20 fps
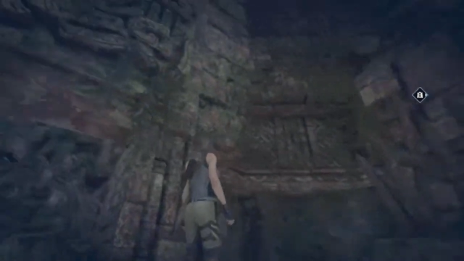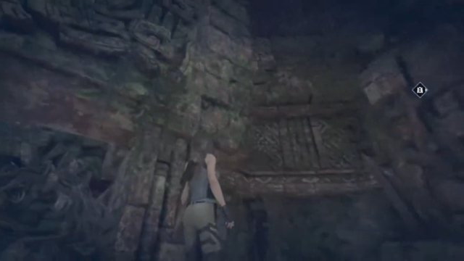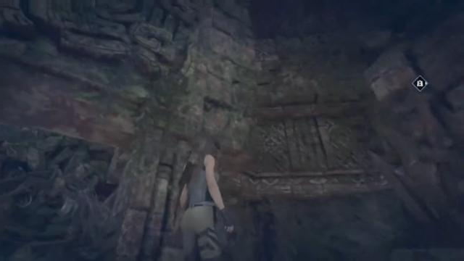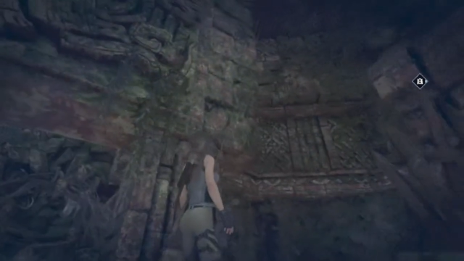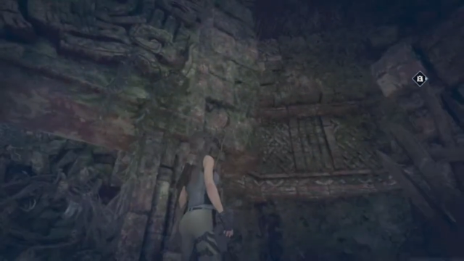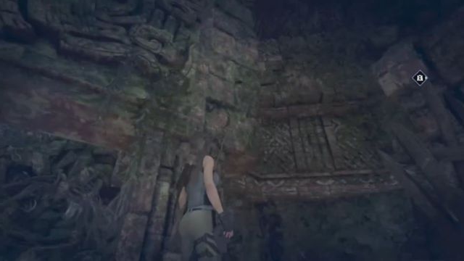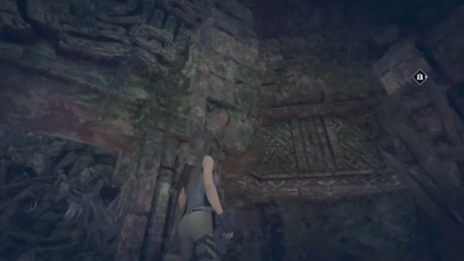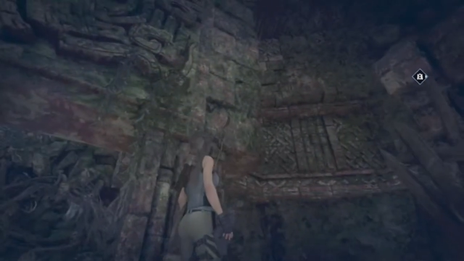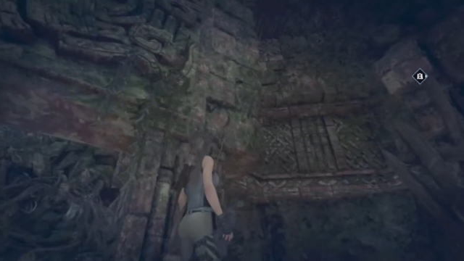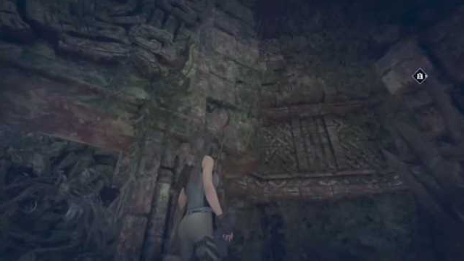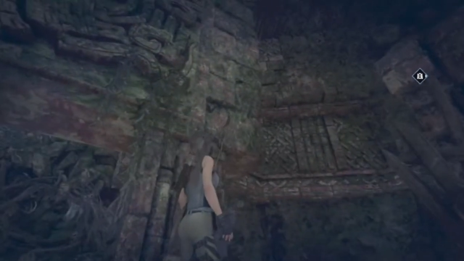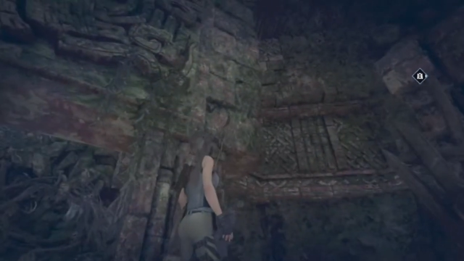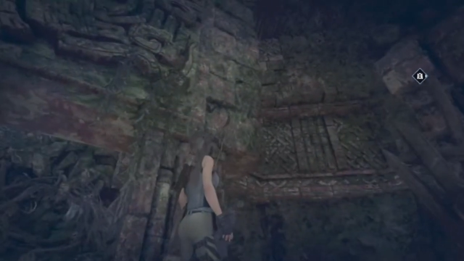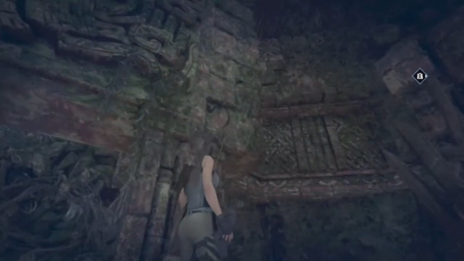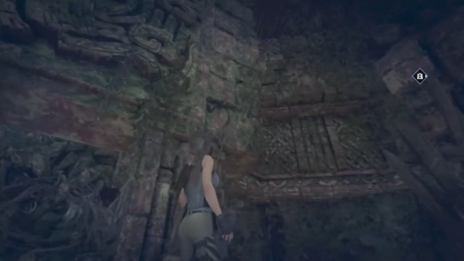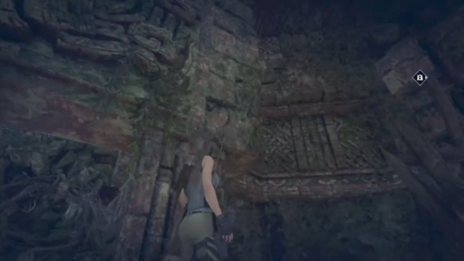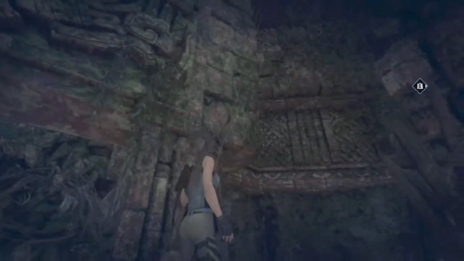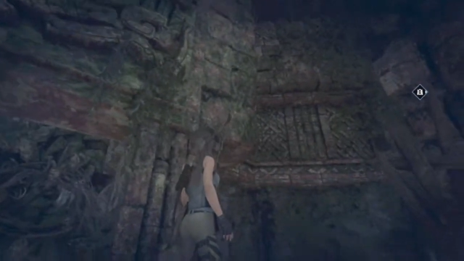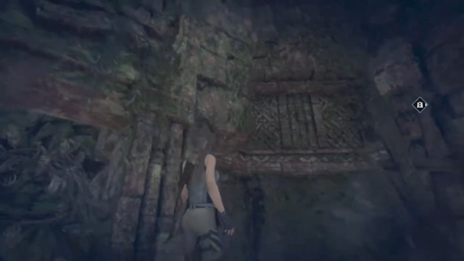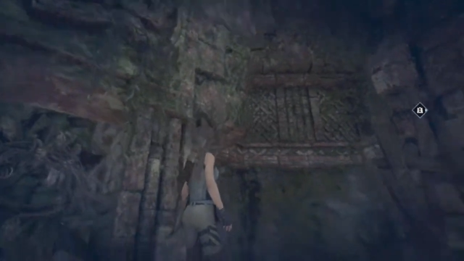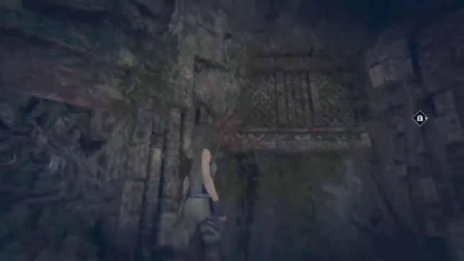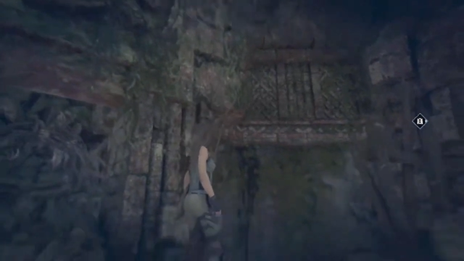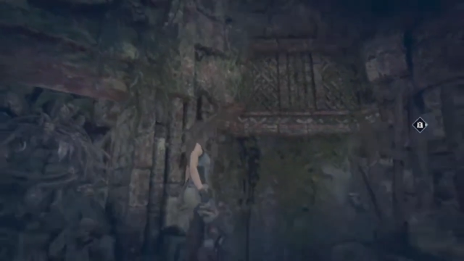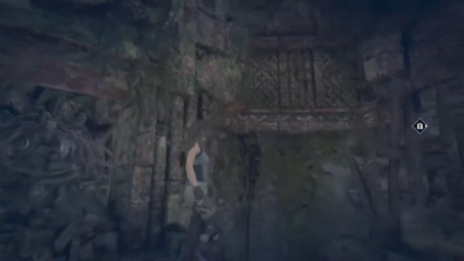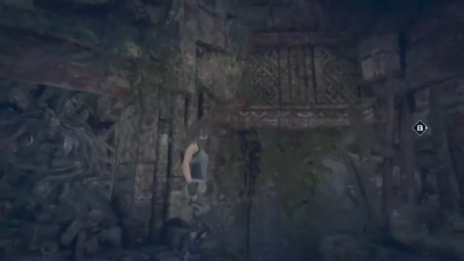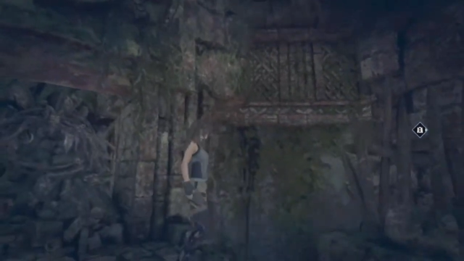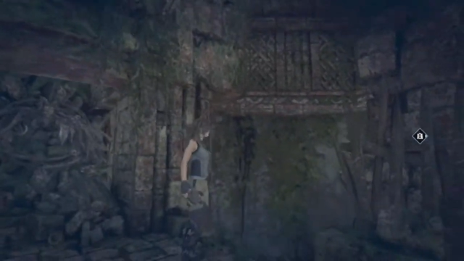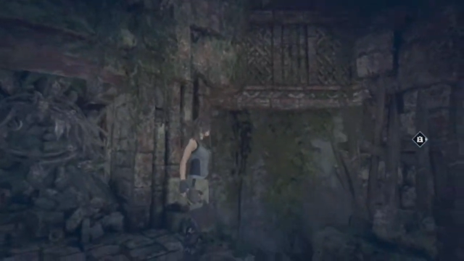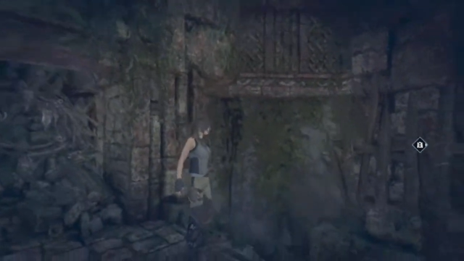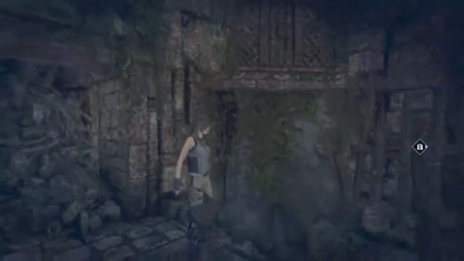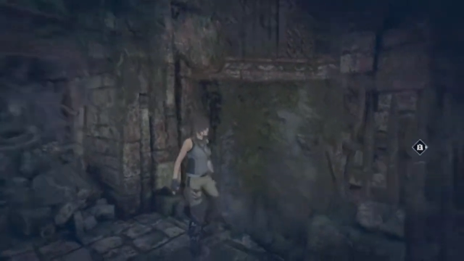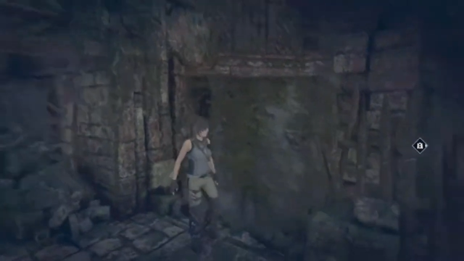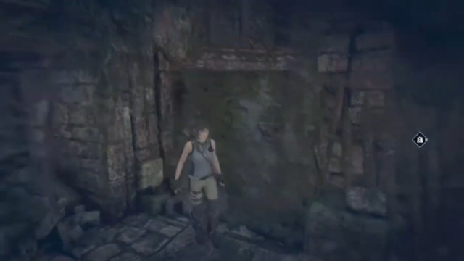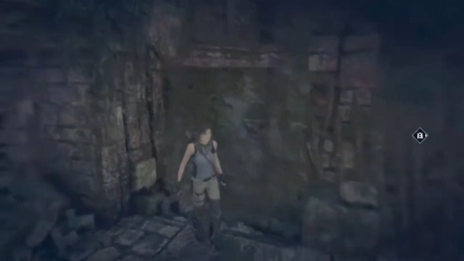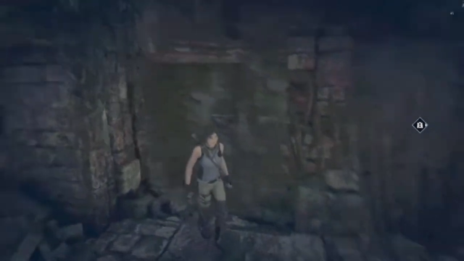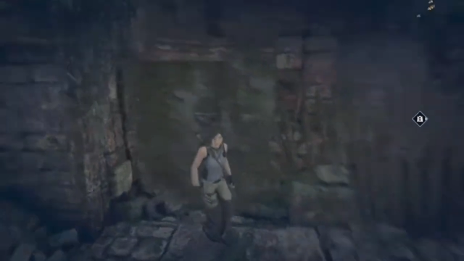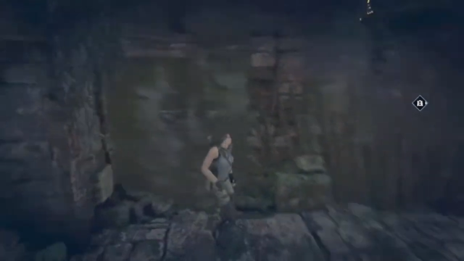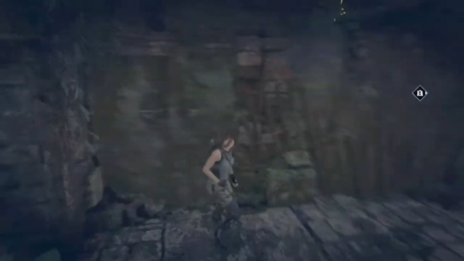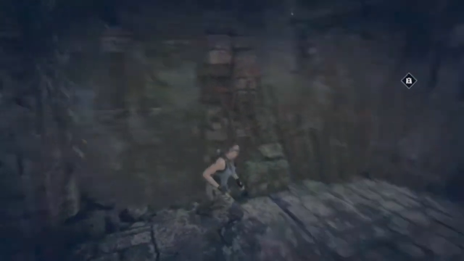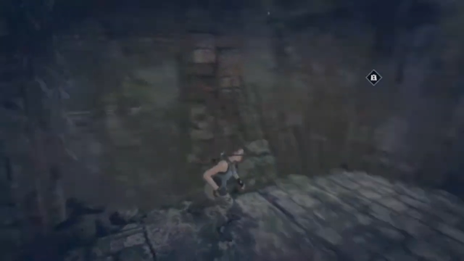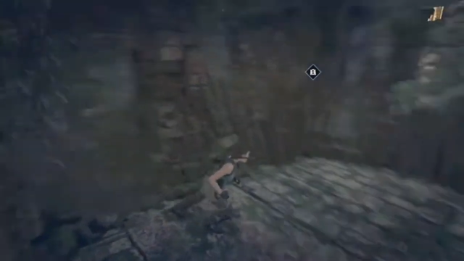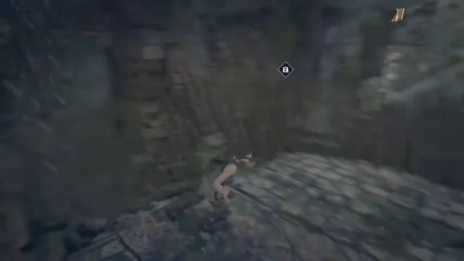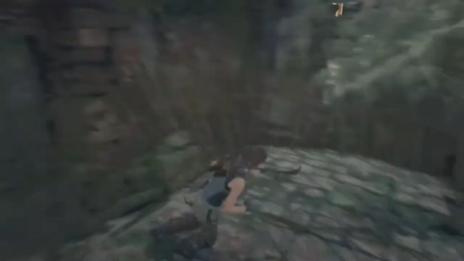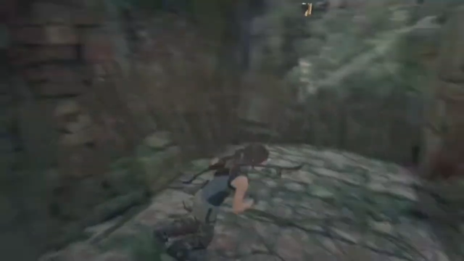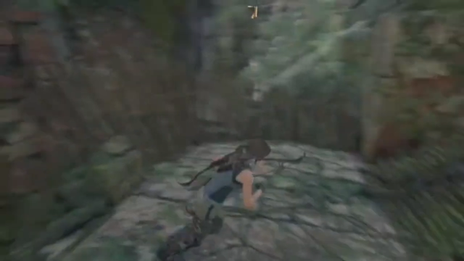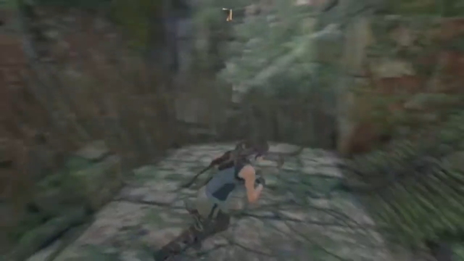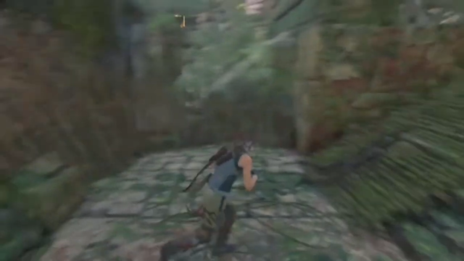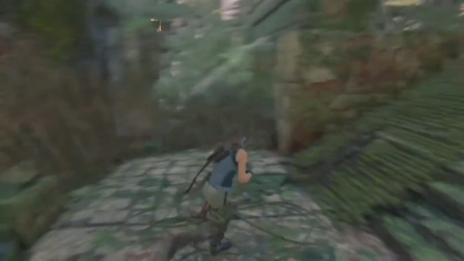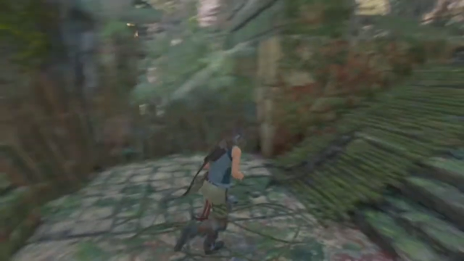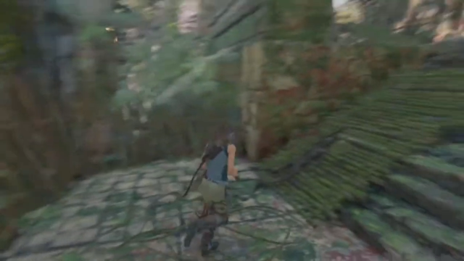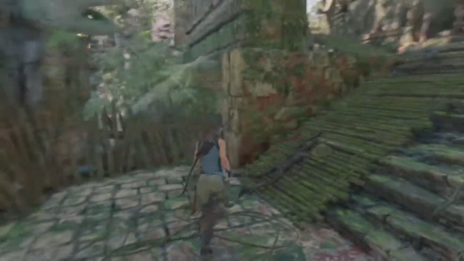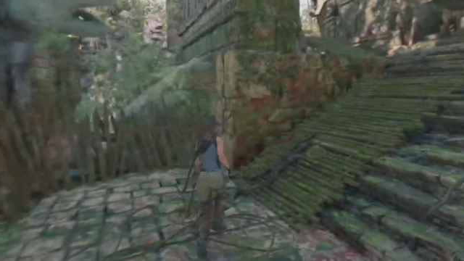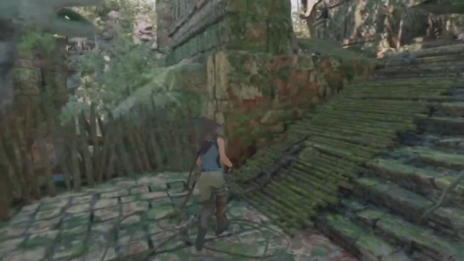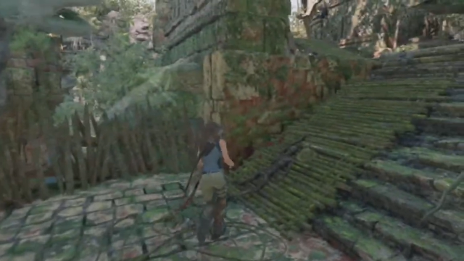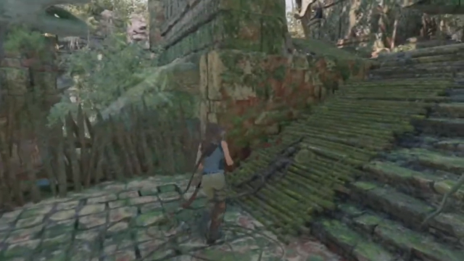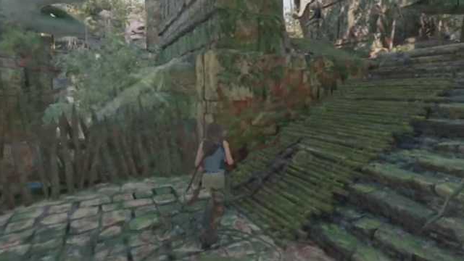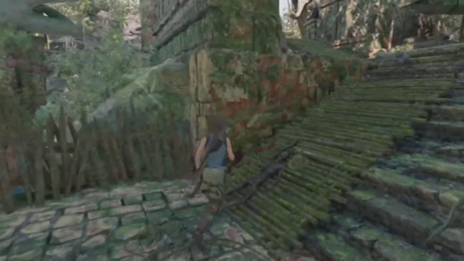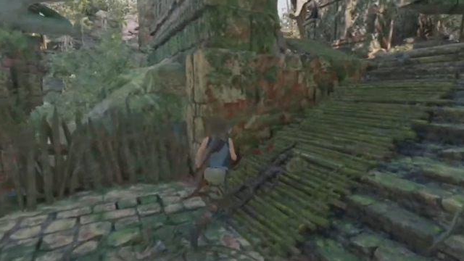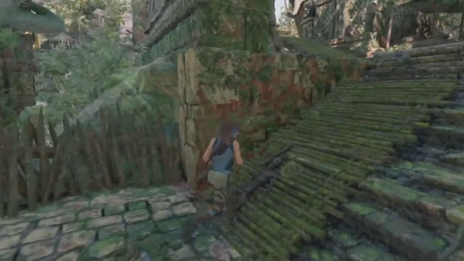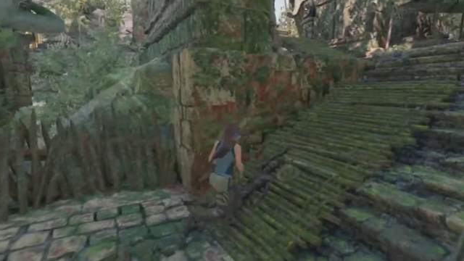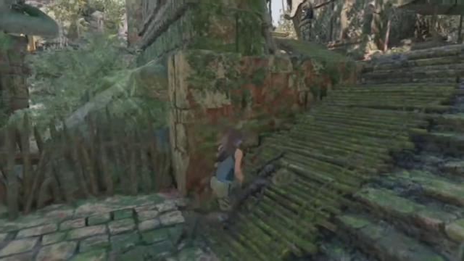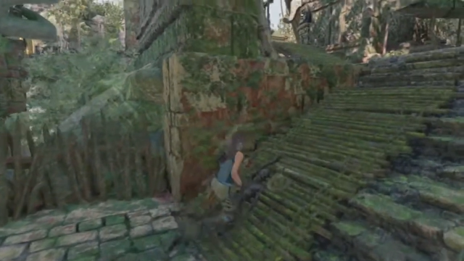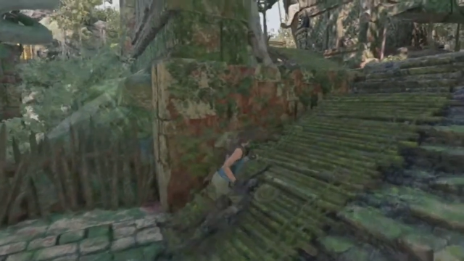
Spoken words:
[unreadable: no face in view]